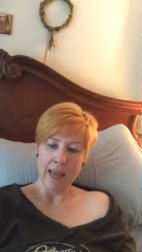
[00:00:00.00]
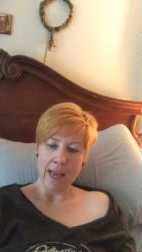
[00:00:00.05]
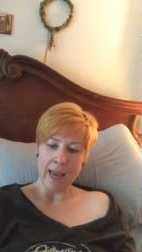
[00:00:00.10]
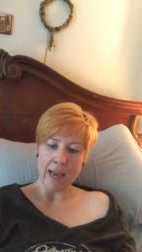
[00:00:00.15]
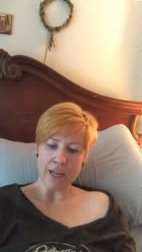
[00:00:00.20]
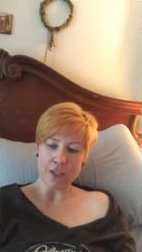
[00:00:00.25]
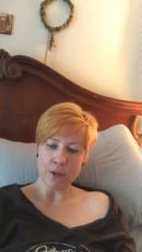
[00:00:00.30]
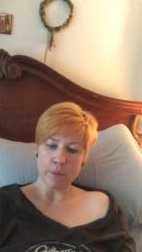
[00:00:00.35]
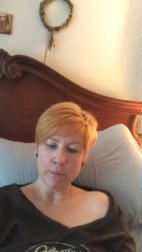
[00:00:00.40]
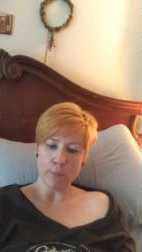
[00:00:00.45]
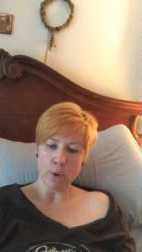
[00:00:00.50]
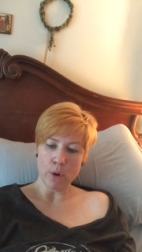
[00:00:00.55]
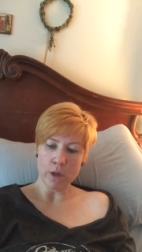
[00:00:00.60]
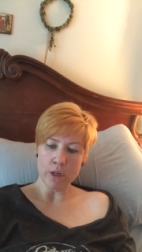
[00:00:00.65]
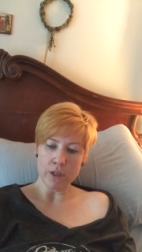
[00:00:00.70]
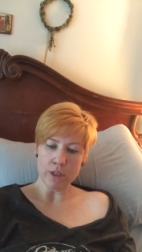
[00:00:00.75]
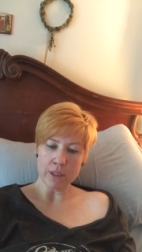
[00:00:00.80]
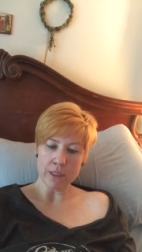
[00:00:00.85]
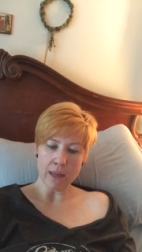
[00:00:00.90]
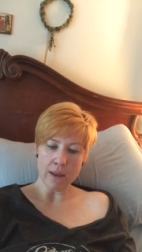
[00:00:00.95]
As she poured
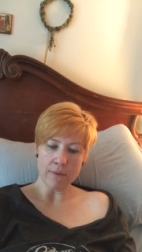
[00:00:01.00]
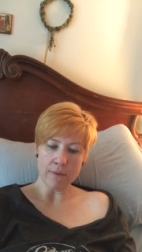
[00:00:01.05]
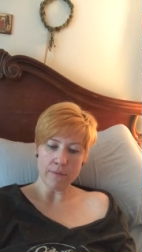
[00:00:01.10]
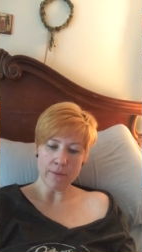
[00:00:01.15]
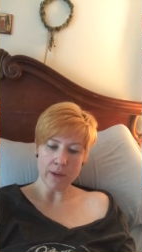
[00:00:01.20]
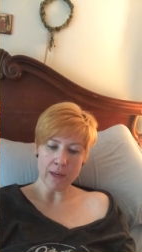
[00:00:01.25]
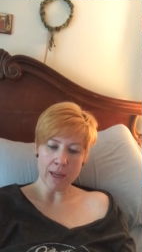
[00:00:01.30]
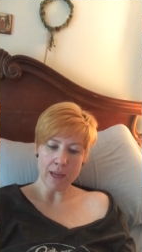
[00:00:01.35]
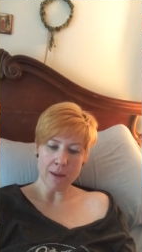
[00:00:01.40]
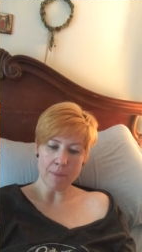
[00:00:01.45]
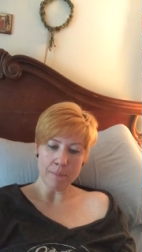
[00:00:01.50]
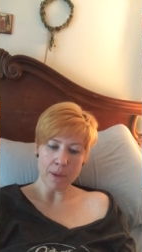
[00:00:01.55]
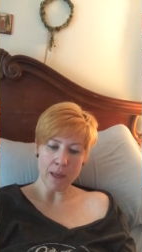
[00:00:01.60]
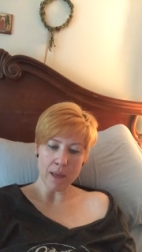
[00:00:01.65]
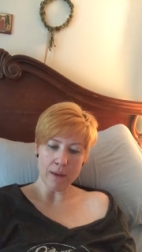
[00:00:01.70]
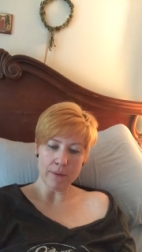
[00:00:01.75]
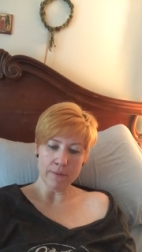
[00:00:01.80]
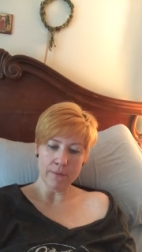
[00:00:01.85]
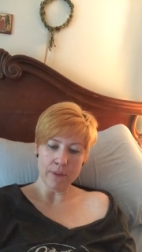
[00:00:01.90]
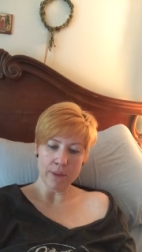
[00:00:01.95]
herself a cup
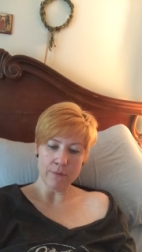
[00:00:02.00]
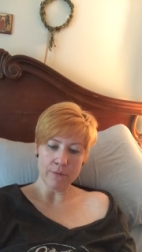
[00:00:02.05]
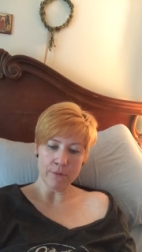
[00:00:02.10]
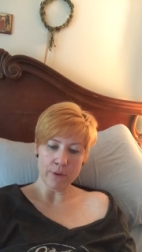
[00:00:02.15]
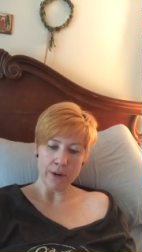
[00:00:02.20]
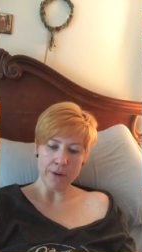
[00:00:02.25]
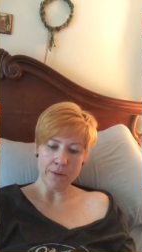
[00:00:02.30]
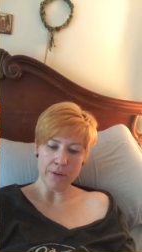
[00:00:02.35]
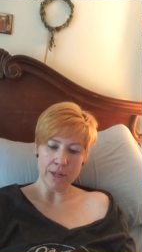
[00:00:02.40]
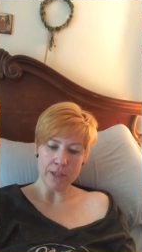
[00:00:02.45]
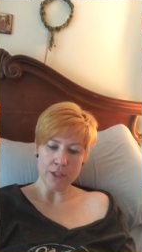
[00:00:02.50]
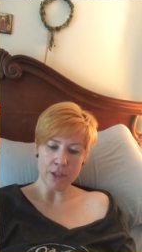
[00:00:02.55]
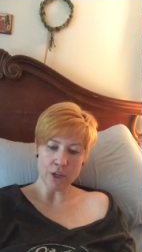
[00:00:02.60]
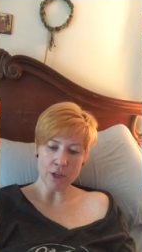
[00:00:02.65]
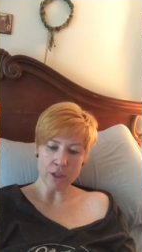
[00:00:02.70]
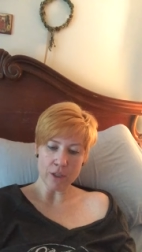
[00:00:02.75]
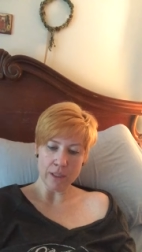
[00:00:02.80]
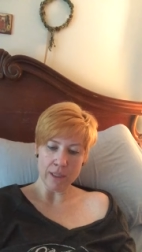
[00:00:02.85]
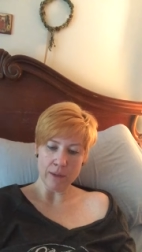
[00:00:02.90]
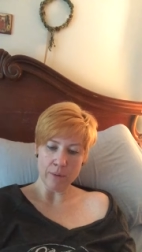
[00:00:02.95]
of the fragrant
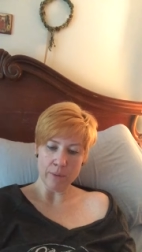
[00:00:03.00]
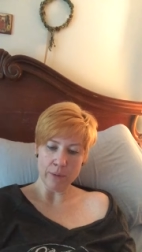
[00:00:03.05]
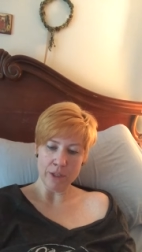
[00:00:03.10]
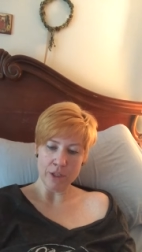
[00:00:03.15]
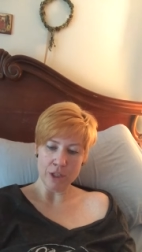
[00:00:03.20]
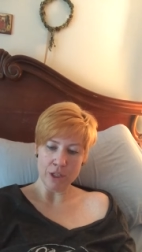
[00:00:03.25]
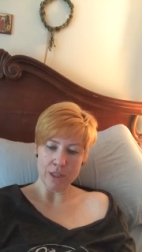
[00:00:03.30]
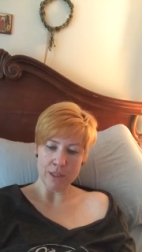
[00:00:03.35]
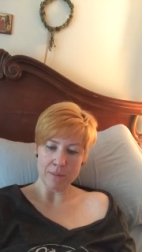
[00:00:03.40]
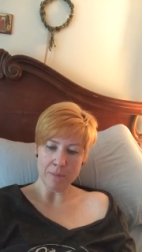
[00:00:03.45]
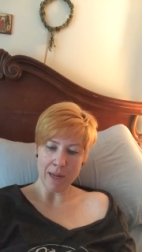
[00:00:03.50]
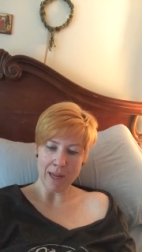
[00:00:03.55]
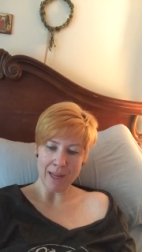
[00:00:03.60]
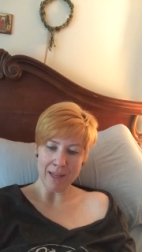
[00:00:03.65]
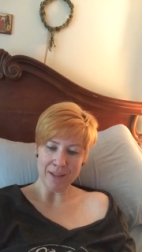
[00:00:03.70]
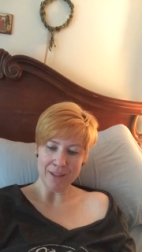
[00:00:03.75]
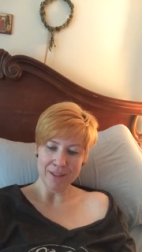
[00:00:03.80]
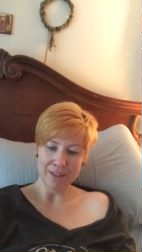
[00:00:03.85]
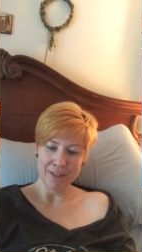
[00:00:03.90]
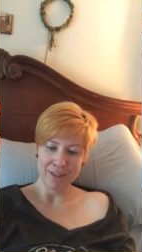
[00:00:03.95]
dark liquid, she
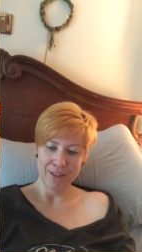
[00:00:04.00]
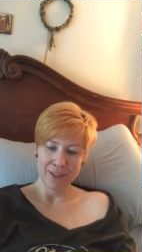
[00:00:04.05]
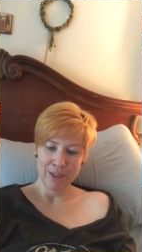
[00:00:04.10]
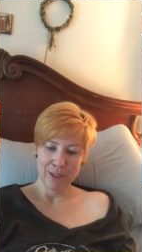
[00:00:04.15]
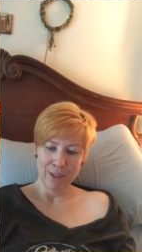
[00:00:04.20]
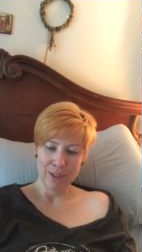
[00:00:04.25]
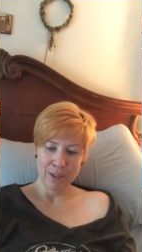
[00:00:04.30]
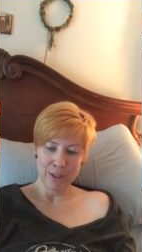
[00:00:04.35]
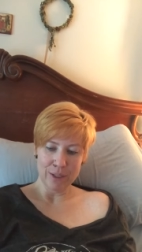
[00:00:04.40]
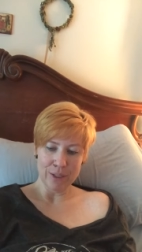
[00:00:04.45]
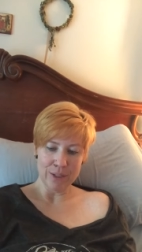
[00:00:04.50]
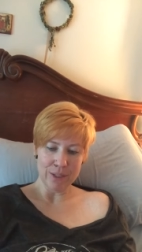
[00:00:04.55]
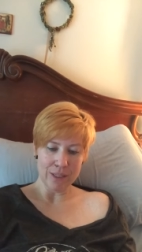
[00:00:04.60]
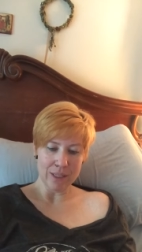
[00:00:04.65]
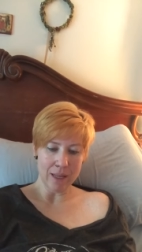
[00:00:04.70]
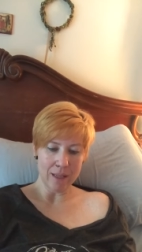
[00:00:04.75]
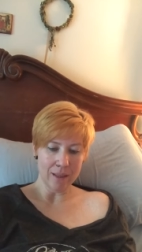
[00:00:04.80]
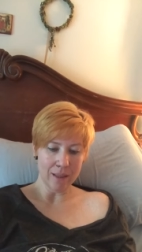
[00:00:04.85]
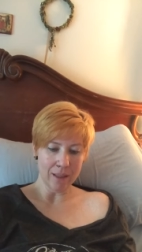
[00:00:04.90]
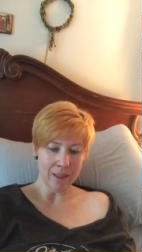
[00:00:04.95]
smiled. Her
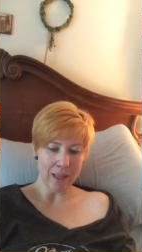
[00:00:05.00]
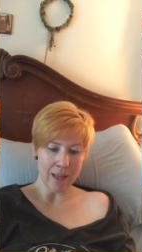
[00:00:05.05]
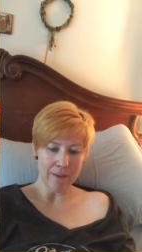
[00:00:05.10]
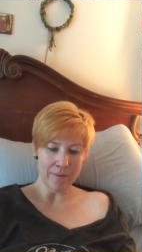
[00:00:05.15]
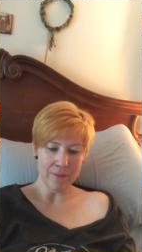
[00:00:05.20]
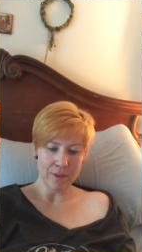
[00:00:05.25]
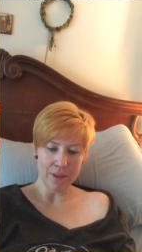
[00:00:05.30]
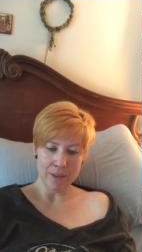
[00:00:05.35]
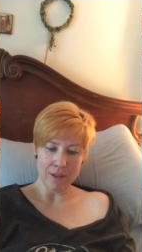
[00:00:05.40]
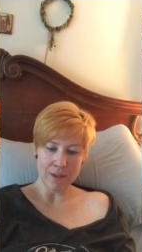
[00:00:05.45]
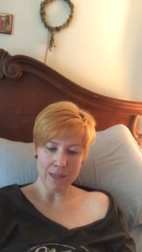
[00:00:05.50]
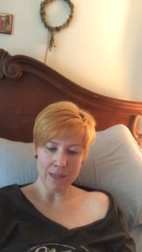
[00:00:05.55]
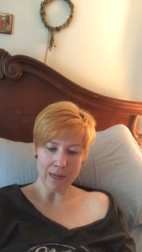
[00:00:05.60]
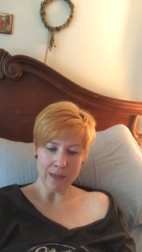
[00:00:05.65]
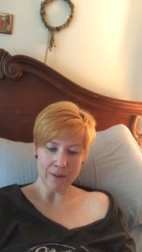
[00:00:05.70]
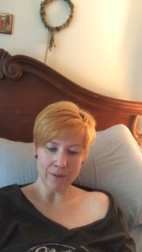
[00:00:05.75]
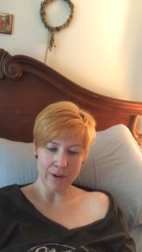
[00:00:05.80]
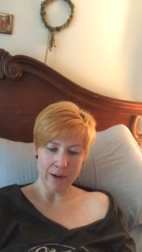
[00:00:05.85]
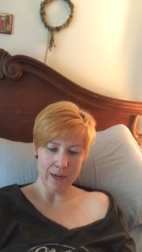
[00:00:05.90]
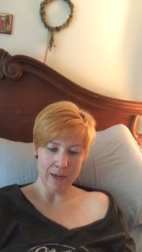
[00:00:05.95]
son loved the
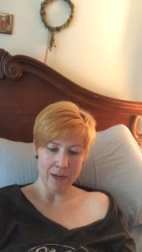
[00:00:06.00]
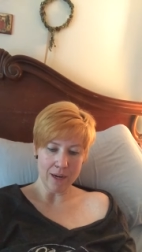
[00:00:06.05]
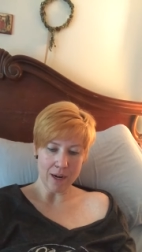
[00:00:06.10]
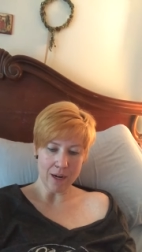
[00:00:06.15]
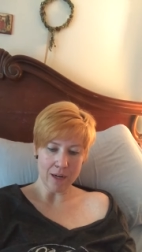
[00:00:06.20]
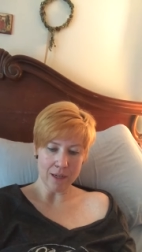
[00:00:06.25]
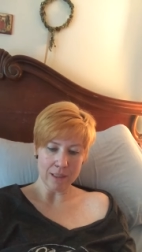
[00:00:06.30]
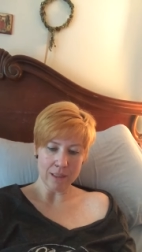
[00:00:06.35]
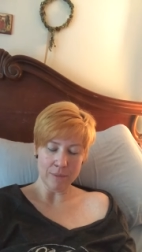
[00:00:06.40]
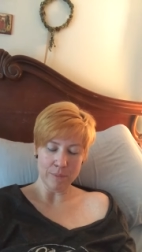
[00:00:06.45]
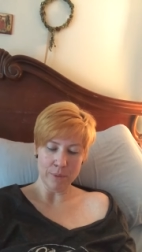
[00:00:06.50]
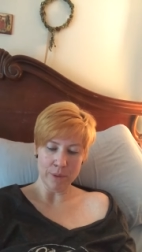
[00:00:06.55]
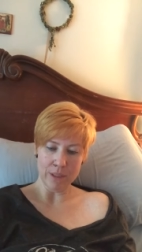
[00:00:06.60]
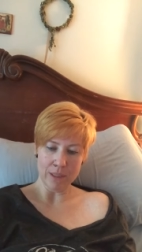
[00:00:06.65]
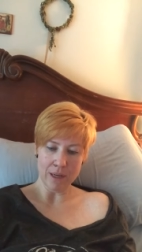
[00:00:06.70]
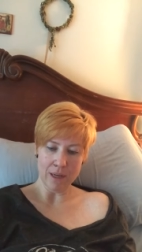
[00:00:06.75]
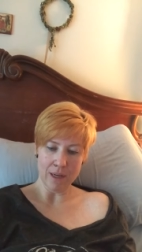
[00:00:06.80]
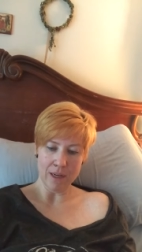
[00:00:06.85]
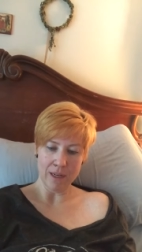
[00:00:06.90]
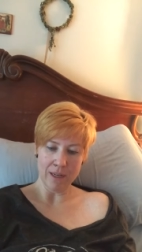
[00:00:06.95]
decorated
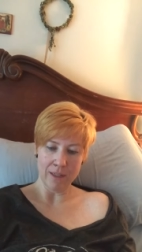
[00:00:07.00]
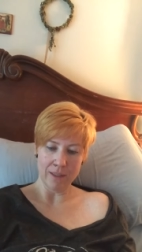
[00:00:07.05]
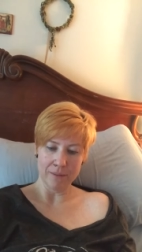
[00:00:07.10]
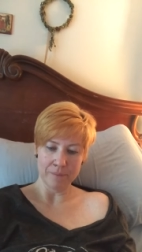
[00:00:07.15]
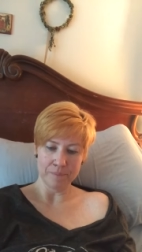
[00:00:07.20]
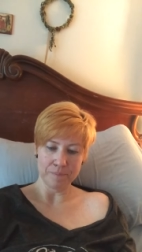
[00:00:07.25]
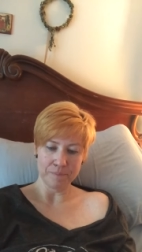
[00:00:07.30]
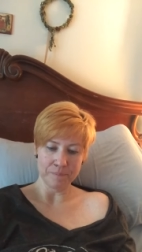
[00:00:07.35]
octopus on it.